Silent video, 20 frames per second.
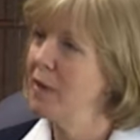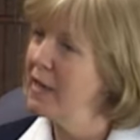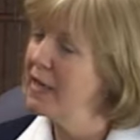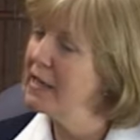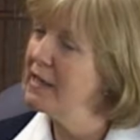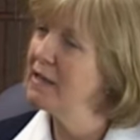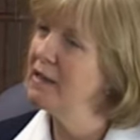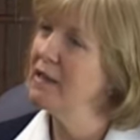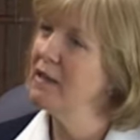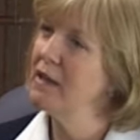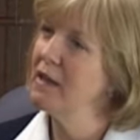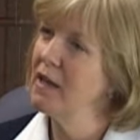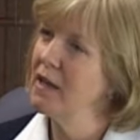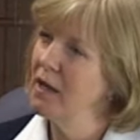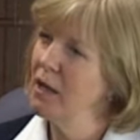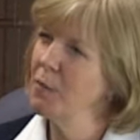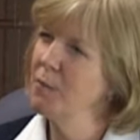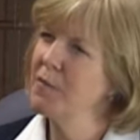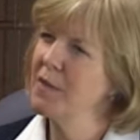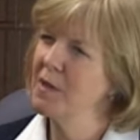might
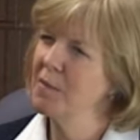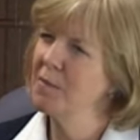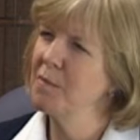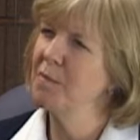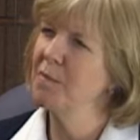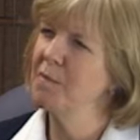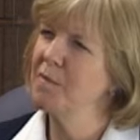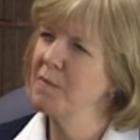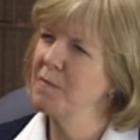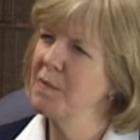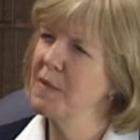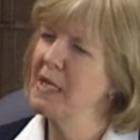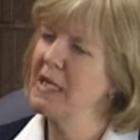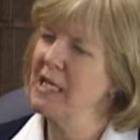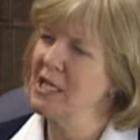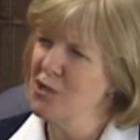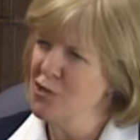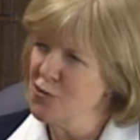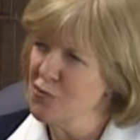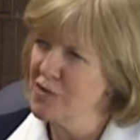help them be
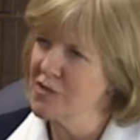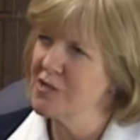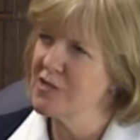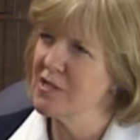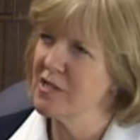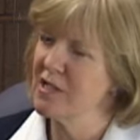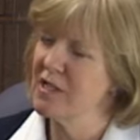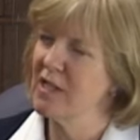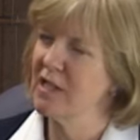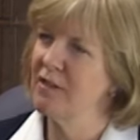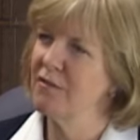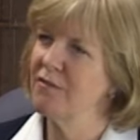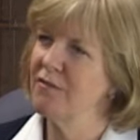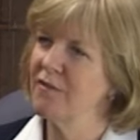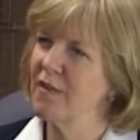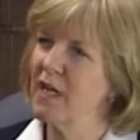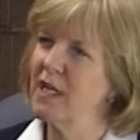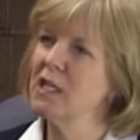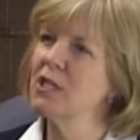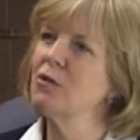interested in
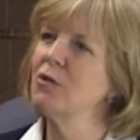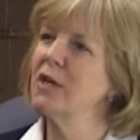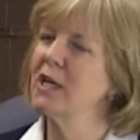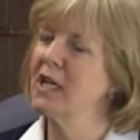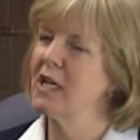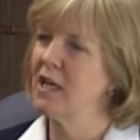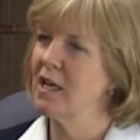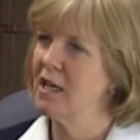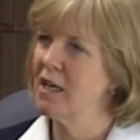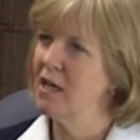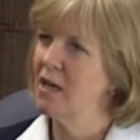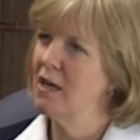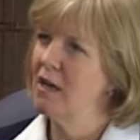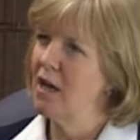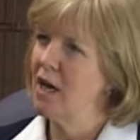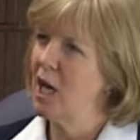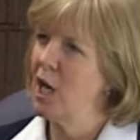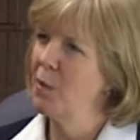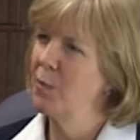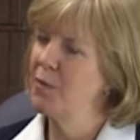following
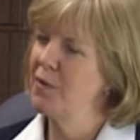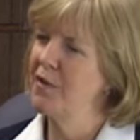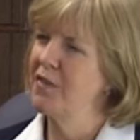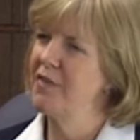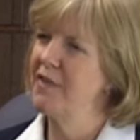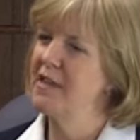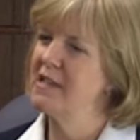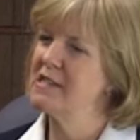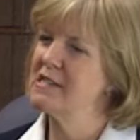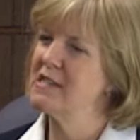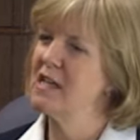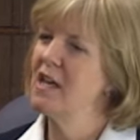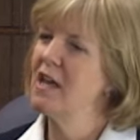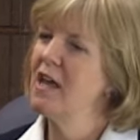up with this.